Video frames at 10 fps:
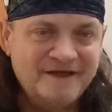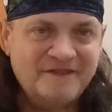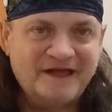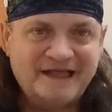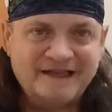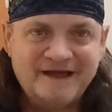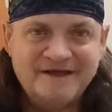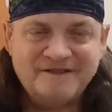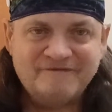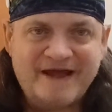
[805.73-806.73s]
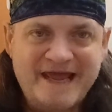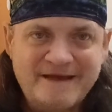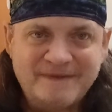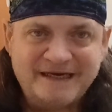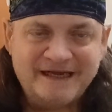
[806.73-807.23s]
the
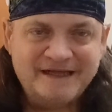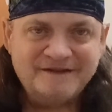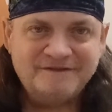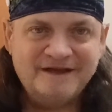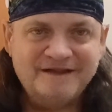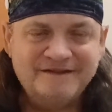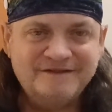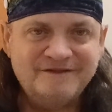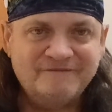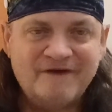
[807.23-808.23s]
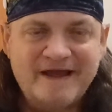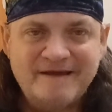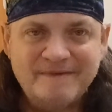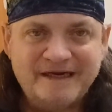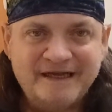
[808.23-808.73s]
fame and the
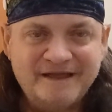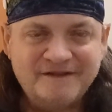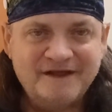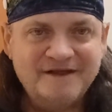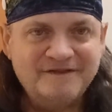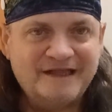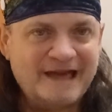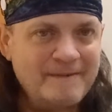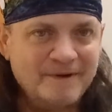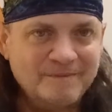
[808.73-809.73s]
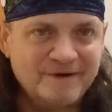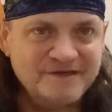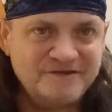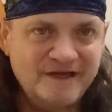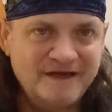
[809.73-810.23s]
glamour and
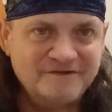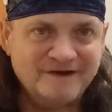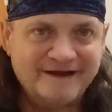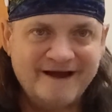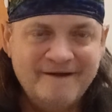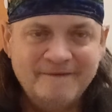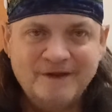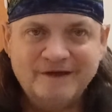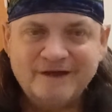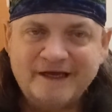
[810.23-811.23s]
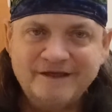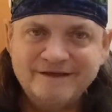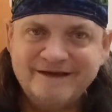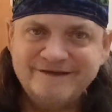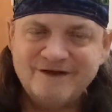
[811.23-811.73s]
prestige, like
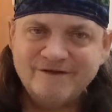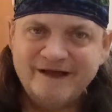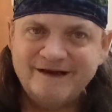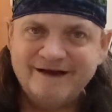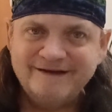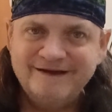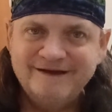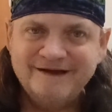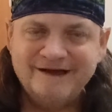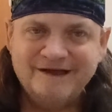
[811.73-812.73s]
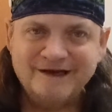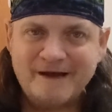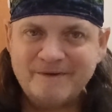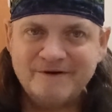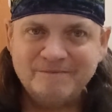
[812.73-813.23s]
it's all that like
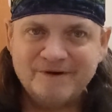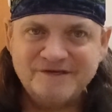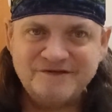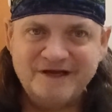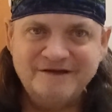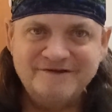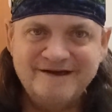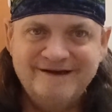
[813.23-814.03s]
glamour and prestige.